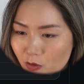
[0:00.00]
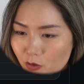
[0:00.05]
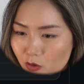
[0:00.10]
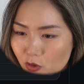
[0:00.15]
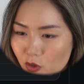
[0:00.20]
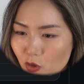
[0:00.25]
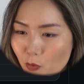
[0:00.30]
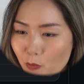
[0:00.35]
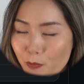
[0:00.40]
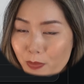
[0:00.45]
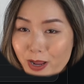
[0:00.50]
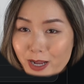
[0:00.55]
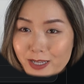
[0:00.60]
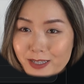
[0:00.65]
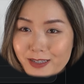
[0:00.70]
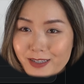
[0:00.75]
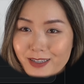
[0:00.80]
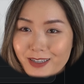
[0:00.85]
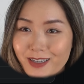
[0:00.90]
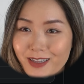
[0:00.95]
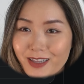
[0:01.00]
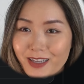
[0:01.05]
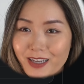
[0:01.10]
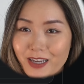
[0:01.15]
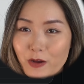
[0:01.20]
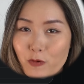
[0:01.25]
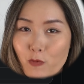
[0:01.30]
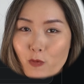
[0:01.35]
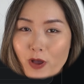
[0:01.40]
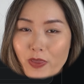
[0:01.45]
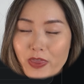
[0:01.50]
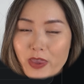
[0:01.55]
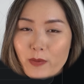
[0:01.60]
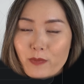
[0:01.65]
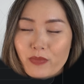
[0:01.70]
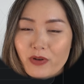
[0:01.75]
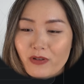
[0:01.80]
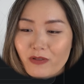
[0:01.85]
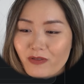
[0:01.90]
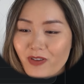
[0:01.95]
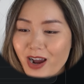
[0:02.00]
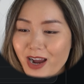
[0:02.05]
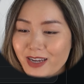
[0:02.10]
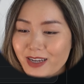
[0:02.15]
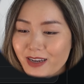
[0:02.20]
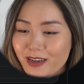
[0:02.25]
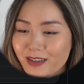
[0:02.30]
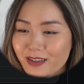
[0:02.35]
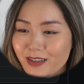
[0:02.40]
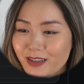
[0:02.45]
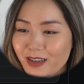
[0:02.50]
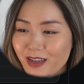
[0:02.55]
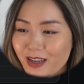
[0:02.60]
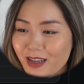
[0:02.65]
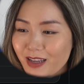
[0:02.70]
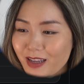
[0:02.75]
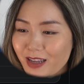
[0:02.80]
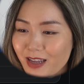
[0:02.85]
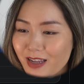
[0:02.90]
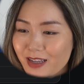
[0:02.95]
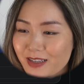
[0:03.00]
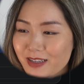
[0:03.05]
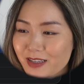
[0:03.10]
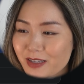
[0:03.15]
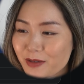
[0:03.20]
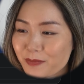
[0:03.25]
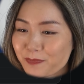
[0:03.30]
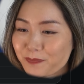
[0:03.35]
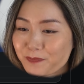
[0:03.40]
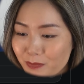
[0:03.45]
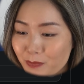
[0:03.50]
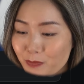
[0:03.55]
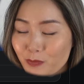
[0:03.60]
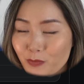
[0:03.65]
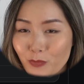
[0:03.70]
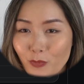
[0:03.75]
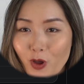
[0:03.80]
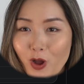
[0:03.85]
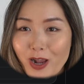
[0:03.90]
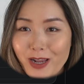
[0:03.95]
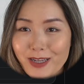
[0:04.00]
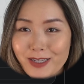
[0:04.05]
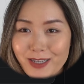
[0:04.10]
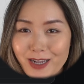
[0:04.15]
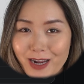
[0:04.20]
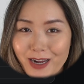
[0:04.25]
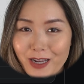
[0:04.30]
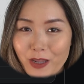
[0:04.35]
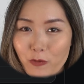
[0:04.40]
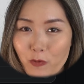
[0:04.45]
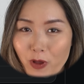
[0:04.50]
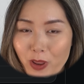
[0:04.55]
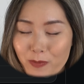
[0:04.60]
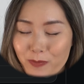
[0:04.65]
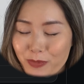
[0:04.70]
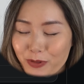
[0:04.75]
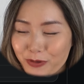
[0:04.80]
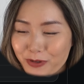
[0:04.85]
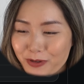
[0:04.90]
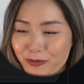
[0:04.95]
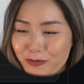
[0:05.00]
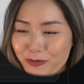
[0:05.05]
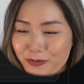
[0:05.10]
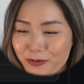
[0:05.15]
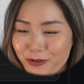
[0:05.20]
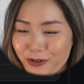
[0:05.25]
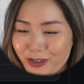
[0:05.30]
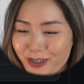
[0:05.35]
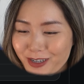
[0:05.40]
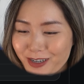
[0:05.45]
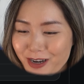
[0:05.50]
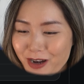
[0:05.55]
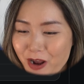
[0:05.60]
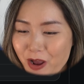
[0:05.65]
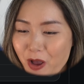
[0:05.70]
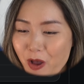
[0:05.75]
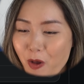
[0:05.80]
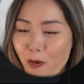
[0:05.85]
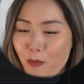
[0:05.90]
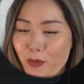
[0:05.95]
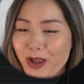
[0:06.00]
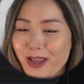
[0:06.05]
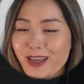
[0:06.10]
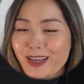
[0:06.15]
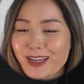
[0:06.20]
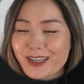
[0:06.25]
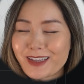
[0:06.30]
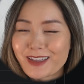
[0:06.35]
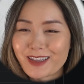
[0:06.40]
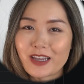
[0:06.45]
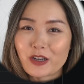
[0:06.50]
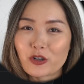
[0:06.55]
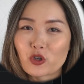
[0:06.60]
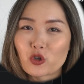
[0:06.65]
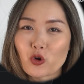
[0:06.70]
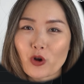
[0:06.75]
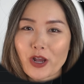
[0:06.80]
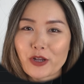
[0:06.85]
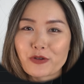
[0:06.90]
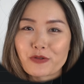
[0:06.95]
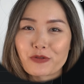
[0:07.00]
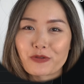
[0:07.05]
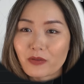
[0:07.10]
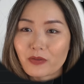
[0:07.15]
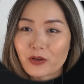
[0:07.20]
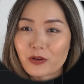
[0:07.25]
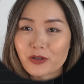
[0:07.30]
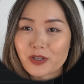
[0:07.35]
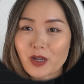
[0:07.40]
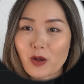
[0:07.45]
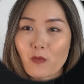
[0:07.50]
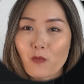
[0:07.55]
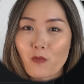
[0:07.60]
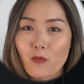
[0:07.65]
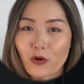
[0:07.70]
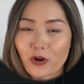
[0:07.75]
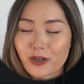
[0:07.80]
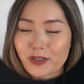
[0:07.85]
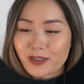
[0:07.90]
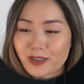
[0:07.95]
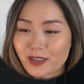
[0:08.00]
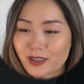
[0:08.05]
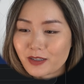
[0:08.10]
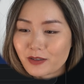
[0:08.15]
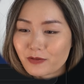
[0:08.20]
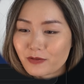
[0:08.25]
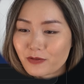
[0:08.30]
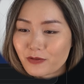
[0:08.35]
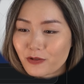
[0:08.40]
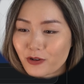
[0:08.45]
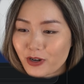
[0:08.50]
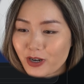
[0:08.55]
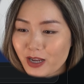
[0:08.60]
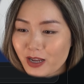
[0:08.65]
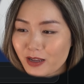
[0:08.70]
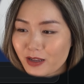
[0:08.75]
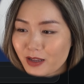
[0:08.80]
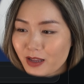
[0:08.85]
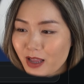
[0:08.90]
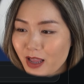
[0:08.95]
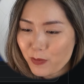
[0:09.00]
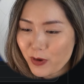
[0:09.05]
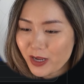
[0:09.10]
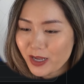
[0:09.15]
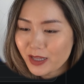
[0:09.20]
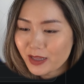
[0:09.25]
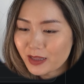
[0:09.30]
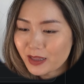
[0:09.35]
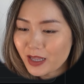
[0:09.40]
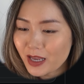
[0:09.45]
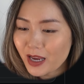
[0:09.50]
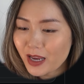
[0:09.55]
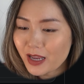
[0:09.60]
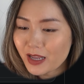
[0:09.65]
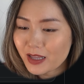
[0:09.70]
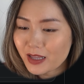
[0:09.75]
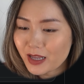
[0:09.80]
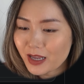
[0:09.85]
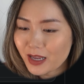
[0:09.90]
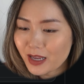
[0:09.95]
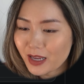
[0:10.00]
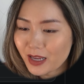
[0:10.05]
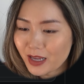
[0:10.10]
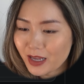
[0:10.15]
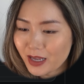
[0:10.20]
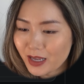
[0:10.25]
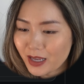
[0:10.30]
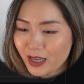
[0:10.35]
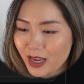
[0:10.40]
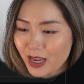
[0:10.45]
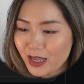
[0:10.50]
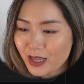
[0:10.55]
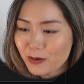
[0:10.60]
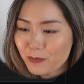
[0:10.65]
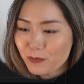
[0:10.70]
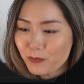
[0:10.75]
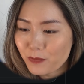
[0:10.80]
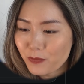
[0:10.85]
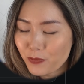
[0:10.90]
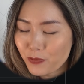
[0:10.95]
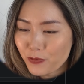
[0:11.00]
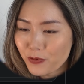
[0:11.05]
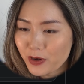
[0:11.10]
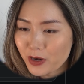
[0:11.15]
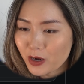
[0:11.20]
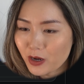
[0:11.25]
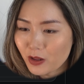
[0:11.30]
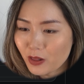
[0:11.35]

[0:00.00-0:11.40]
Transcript: So basically what they provided is not exactly what I'm looking for, but it did try to fill some words for it, but it did getting pretty